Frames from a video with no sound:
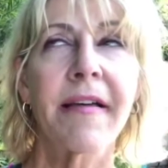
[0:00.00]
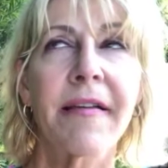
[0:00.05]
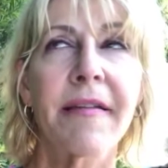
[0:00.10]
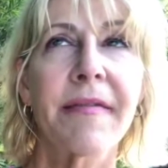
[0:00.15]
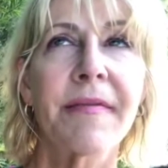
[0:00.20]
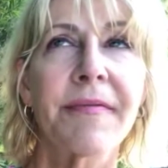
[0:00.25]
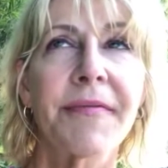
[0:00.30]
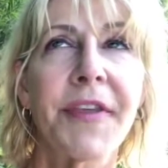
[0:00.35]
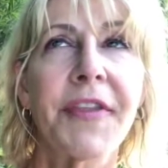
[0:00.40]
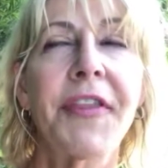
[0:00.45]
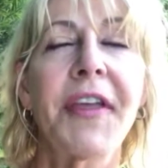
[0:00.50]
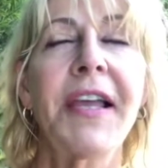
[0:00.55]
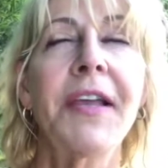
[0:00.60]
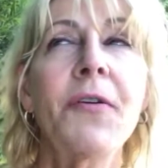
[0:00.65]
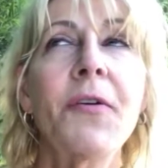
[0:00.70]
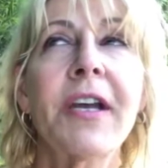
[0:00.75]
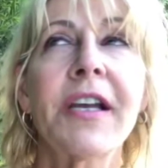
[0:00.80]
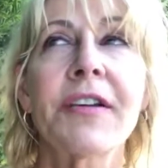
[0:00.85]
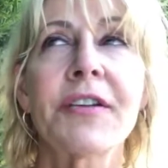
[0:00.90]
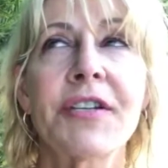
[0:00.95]
the thing you
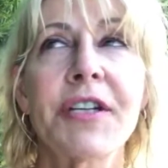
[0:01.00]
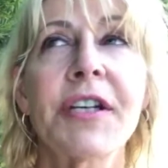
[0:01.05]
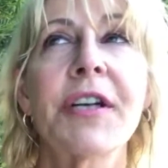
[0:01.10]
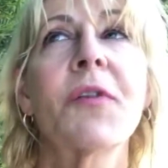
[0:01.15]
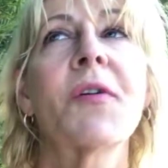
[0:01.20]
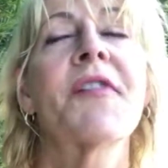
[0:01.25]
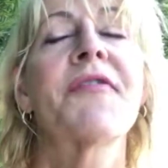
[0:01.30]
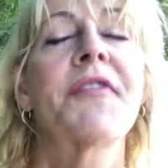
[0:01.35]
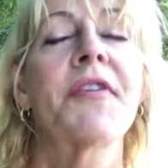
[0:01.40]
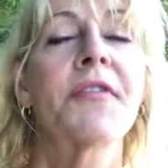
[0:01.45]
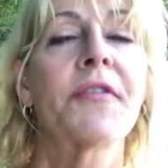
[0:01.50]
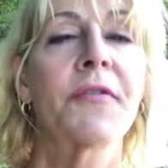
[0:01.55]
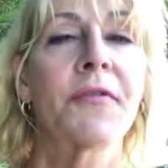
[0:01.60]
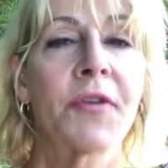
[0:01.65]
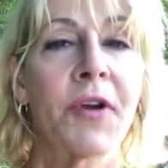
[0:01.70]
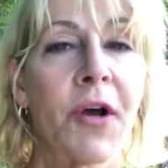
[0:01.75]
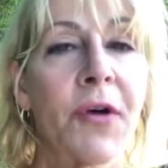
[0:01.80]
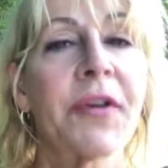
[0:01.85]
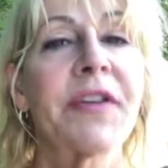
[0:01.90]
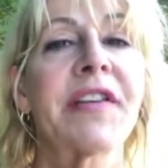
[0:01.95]
can do if you're
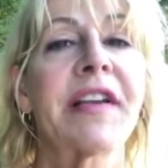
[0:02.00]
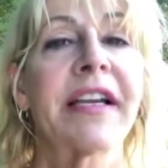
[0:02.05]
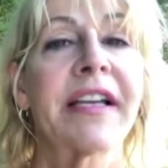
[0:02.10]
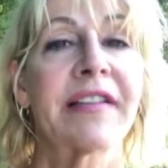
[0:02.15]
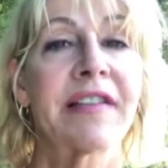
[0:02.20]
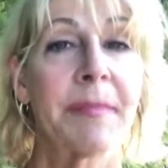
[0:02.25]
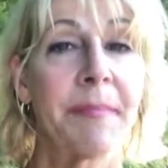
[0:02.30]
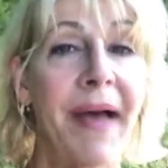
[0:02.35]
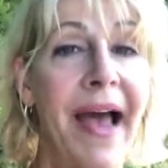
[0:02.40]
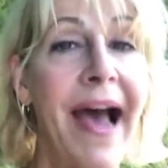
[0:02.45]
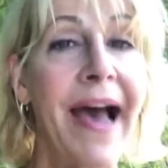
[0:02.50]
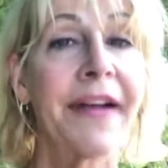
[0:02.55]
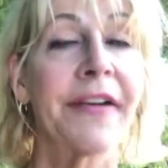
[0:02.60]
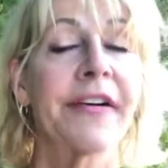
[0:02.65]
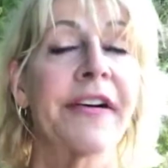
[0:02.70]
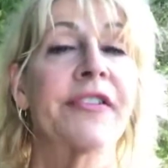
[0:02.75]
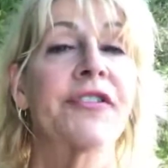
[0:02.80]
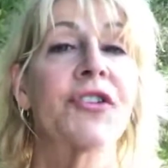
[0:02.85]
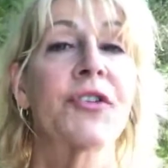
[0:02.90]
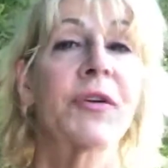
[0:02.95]
noticing it's a
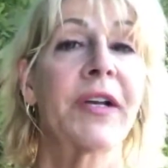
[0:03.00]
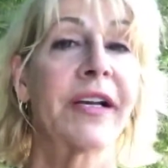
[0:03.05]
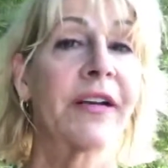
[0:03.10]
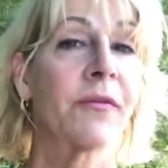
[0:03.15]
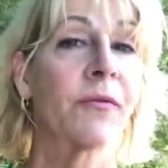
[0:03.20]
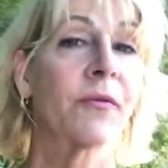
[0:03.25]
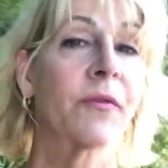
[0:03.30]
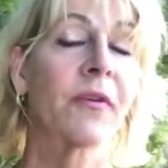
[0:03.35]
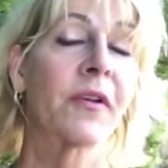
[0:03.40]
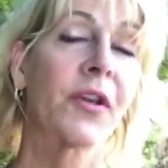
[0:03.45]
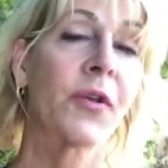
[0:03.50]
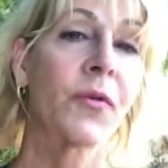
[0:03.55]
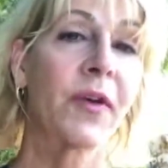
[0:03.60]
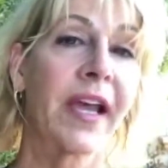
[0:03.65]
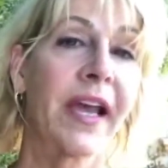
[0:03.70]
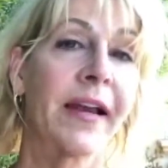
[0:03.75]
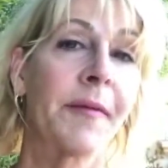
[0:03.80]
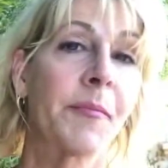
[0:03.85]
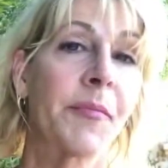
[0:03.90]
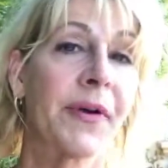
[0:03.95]
pattern is you
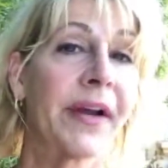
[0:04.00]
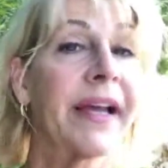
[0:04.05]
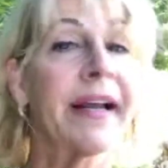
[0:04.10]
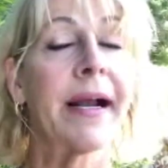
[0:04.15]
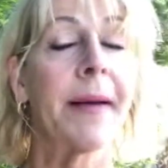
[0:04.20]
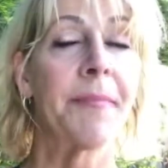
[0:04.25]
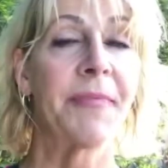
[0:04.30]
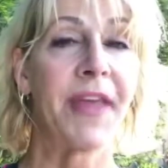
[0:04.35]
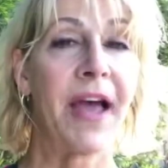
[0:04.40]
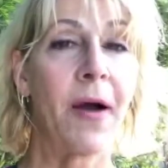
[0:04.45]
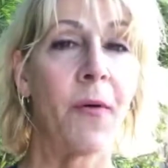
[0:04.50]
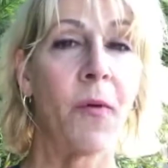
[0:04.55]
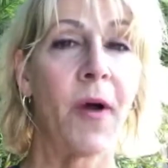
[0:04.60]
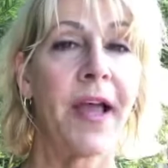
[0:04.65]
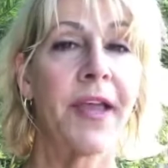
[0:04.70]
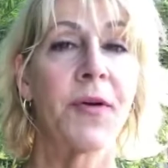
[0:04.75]
can bring it up that way.